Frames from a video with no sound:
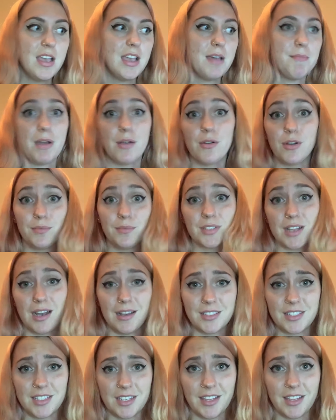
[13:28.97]
My room's
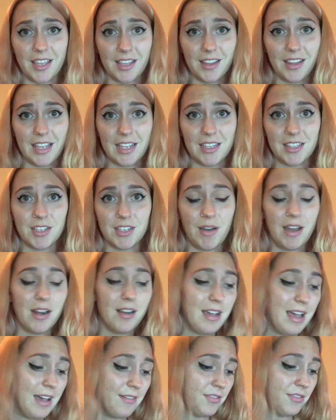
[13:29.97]
constantly clean, so I
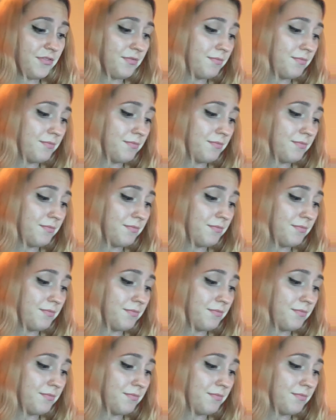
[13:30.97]
don't have a